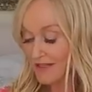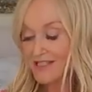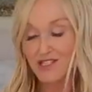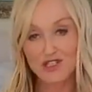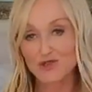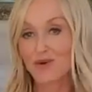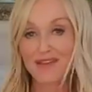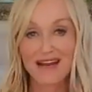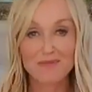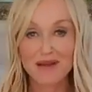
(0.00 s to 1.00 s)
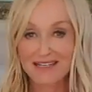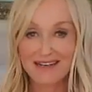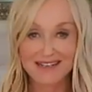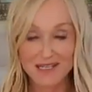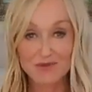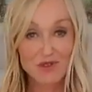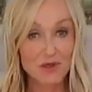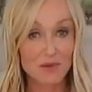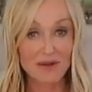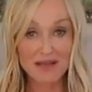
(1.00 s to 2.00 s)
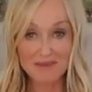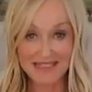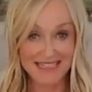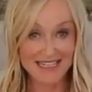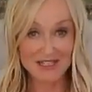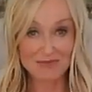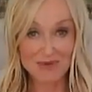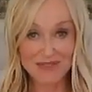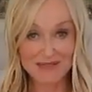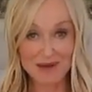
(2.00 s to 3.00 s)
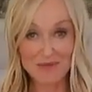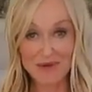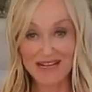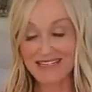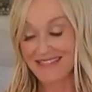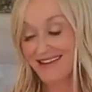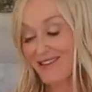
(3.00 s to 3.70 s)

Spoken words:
this is just one that I picked up because I have so many meditation books in my bookcase,